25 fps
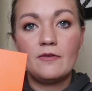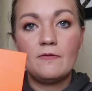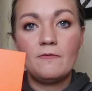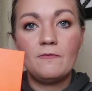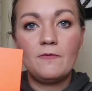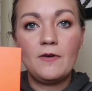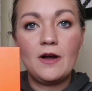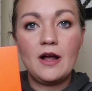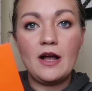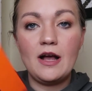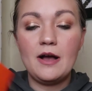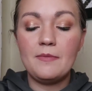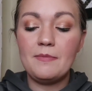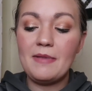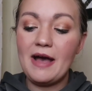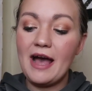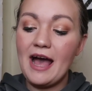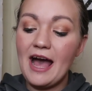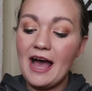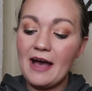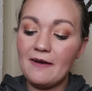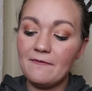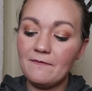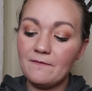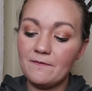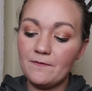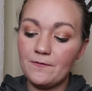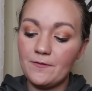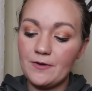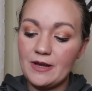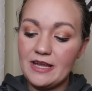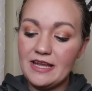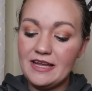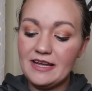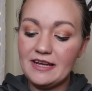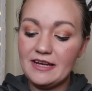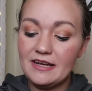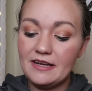From
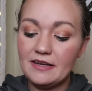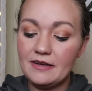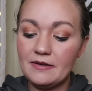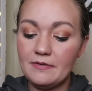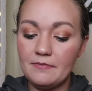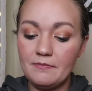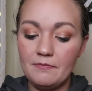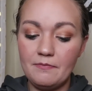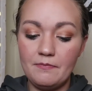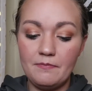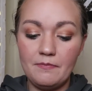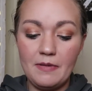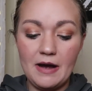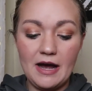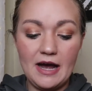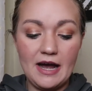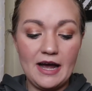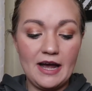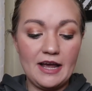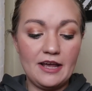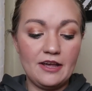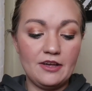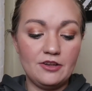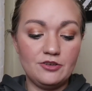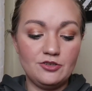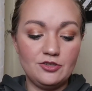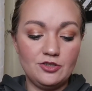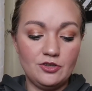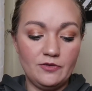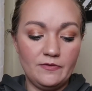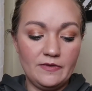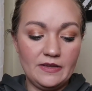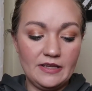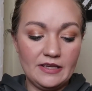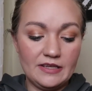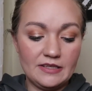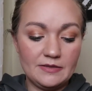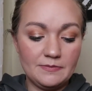Afrique by
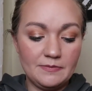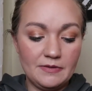Juvia's